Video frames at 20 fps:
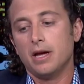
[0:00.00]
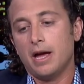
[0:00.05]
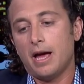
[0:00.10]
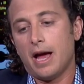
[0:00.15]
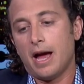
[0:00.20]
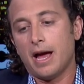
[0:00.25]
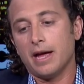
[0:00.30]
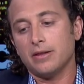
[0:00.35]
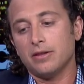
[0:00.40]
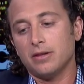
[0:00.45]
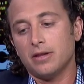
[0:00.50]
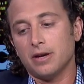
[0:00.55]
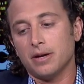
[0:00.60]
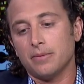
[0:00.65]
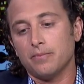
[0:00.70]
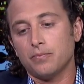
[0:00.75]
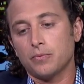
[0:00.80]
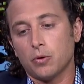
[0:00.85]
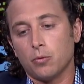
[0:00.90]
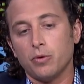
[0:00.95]
And
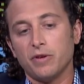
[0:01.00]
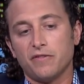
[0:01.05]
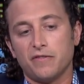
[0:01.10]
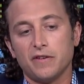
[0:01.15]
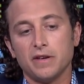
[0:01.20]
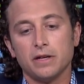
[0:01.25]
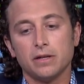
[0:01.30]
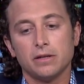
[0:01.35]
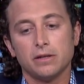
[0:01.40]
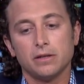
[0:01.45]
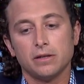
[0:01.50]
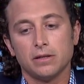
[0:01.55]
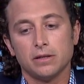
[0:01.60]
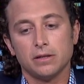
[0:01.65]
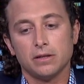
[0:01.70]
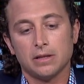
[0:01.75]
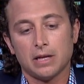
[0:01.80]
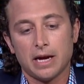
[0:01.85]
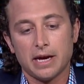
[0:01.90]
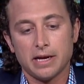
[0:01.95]
we feel
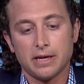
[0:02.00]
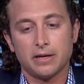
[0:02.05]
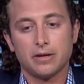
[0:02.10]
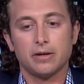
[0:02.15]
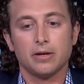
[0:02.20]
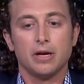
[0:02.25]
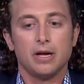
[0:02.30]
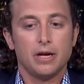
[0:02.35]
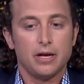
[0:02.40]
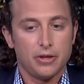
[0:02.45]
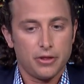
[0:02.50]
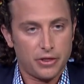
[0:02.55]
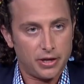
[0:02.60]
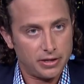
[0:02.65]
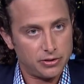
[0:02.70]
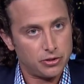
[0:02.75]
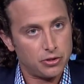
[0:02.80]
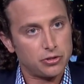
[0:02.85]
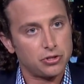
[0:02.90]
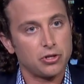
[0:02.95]
like
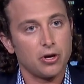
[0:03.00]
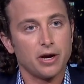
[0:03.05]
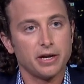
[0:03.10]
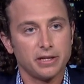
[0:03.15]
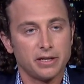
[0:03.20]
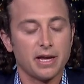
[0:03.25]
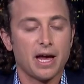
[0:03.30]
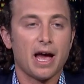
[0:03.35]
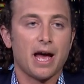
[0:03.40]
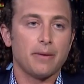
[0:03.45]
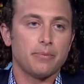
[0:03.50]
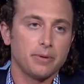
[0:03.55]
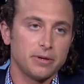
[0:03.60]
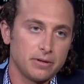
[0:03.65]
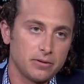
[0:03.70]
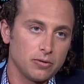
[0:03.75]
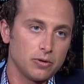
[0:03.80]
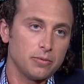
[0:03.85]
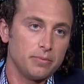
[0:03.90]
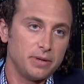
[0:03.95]
things are starting to
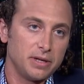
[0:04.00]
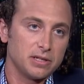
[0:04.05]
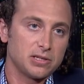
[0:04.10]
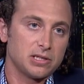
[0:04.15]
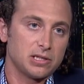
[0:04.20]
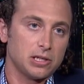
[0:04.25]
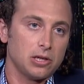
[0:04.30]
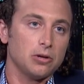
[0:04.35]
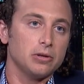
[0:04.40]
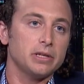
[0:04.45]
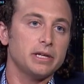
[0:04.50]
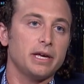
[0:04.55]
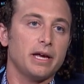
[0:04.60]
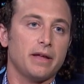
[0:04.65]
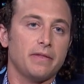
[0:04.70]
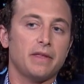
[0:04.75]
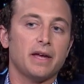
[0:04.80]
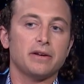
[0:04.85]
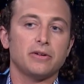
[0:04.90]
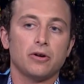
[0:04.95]
happen, albeit slowly,
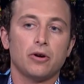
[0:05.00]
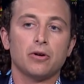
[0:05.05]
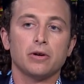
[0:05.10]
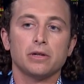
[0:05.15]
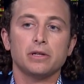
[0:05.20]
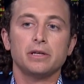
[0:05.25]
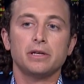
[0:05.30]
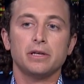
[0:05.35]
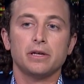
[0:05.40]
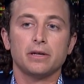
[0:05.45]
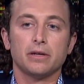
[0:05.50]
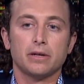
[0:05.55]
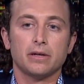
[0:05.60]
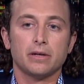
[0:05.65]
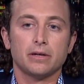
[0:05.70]
and that early